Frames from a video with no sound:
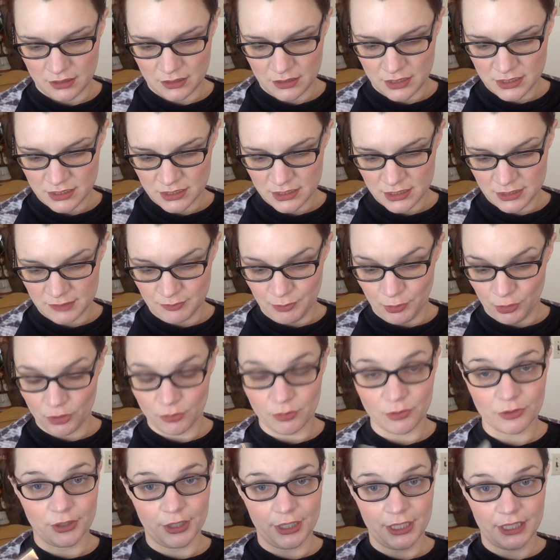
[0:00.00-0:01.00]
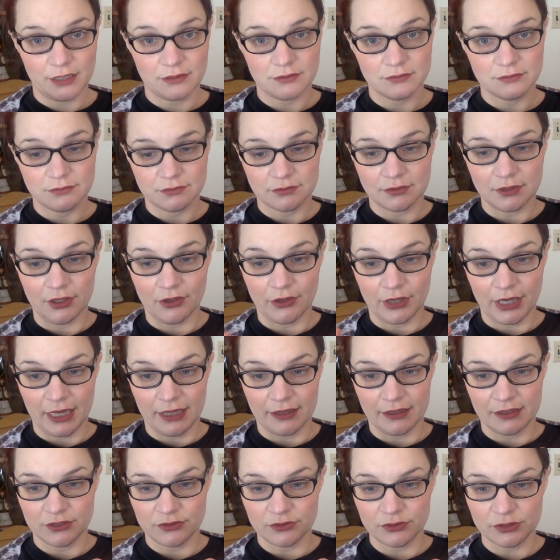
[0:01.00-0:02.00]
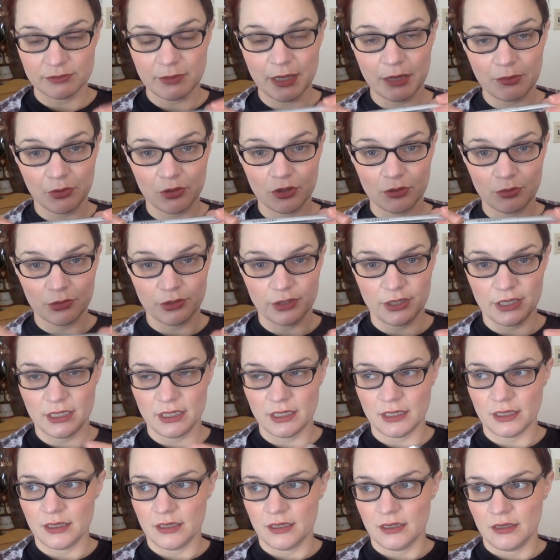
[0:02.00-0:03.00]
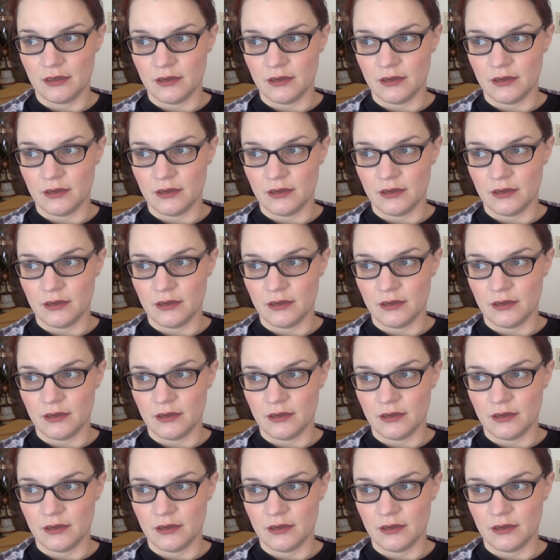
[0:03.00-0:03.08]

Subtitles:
This is Burberry. Okay, this was my Burberry